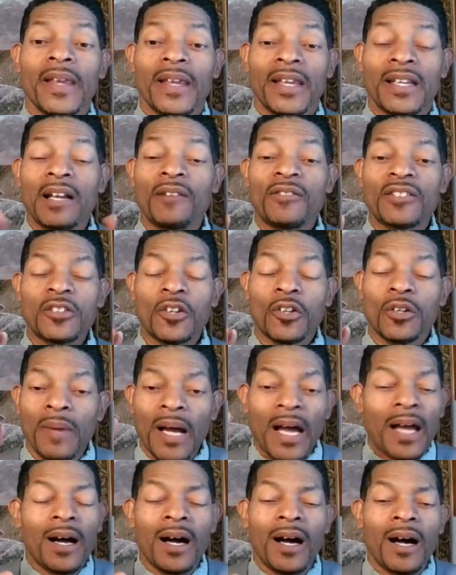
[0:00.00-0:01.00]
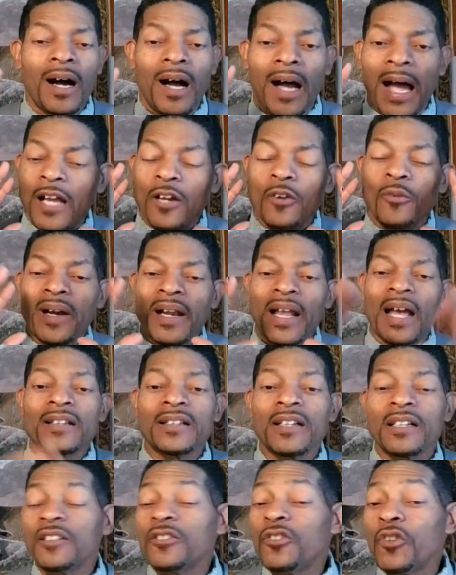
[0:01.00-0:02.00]
He never told them, I, I, I don't want to have
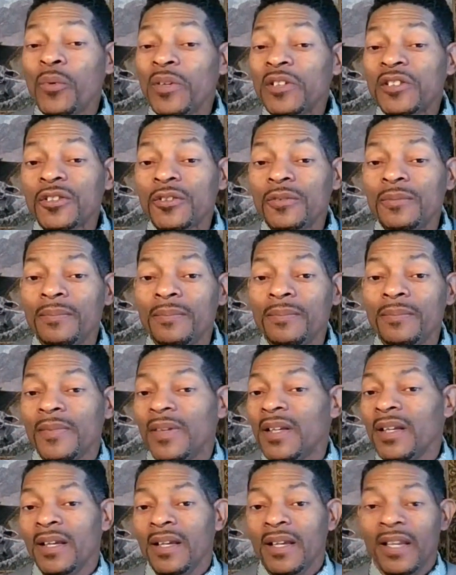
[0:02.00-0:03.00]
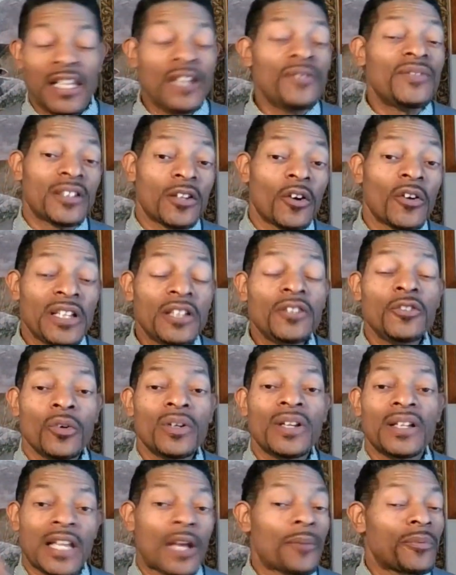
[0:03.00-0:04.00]
nothing to do with you, even though he knew
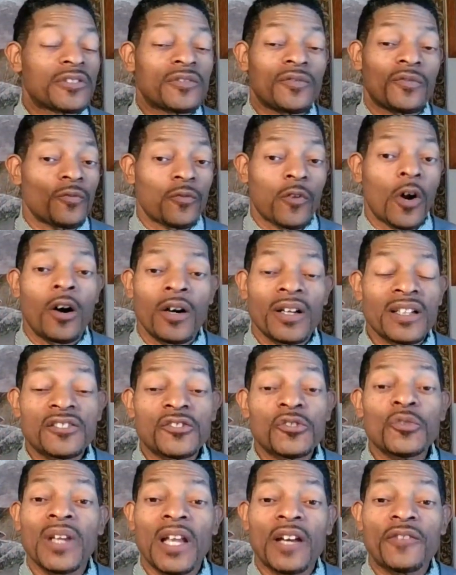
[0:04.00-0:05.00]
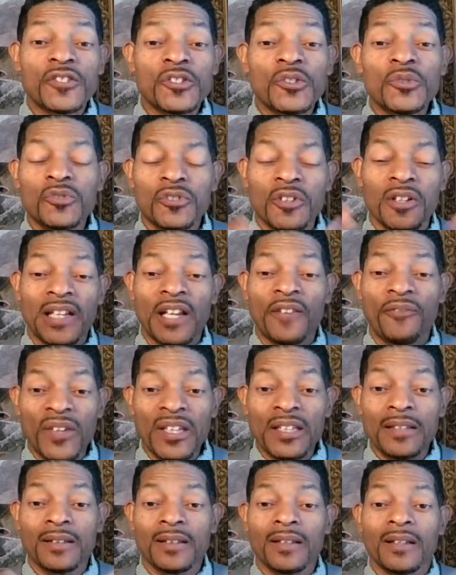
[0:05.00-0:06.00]
that they were wrong as two left shoes on their
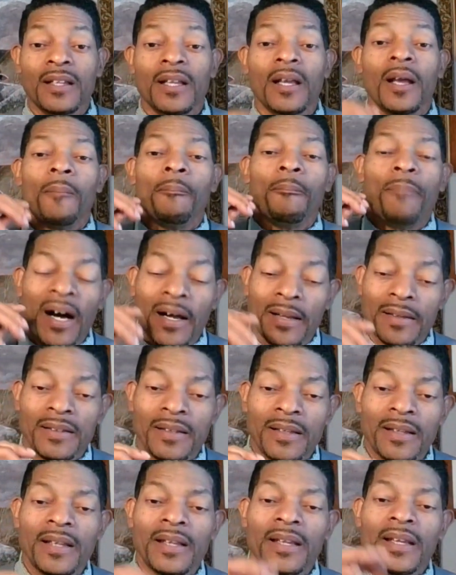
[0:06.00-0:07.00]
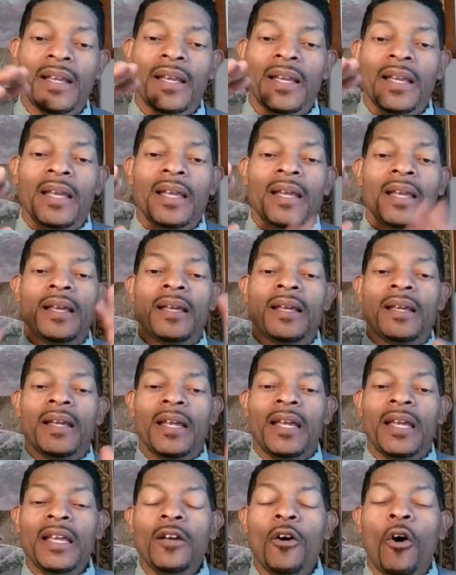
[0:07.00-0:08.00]
feet. But
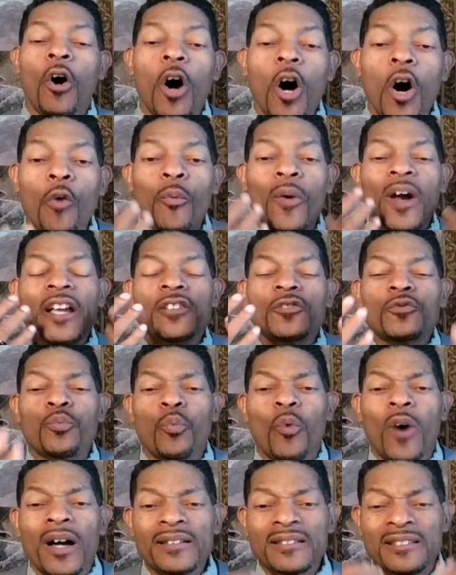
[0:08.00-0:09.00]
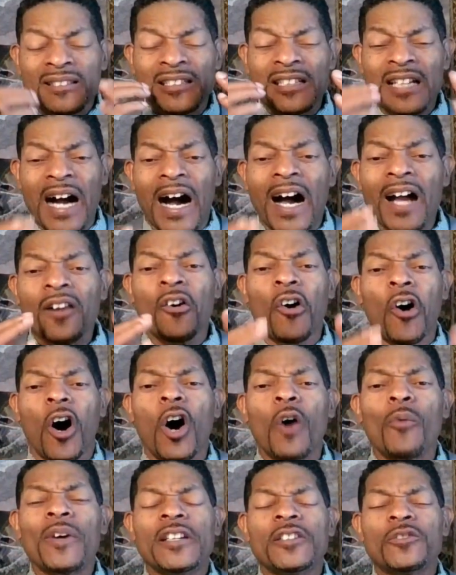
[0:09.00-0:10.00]
he always wants, God
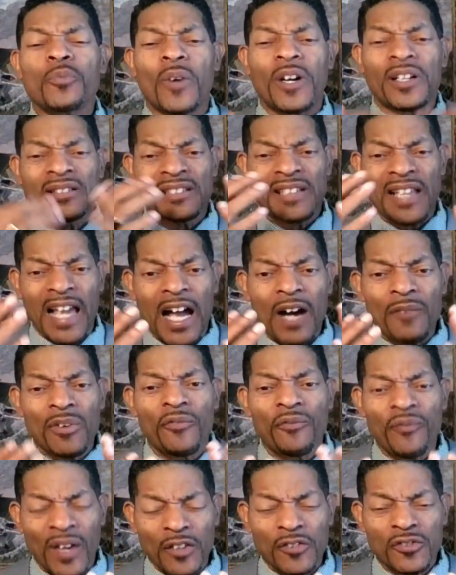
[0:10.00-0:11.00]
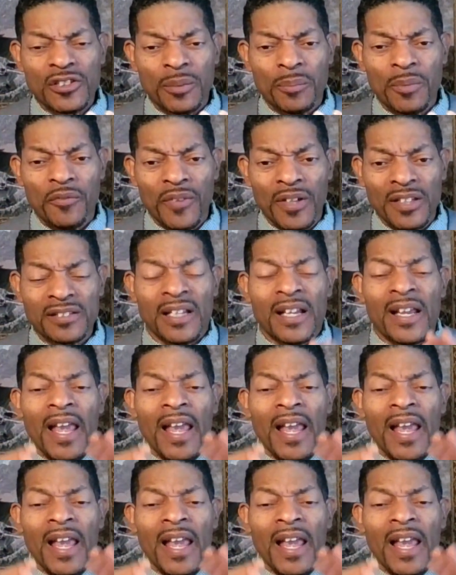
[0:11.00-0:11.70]
always wants to have a fellowship with us.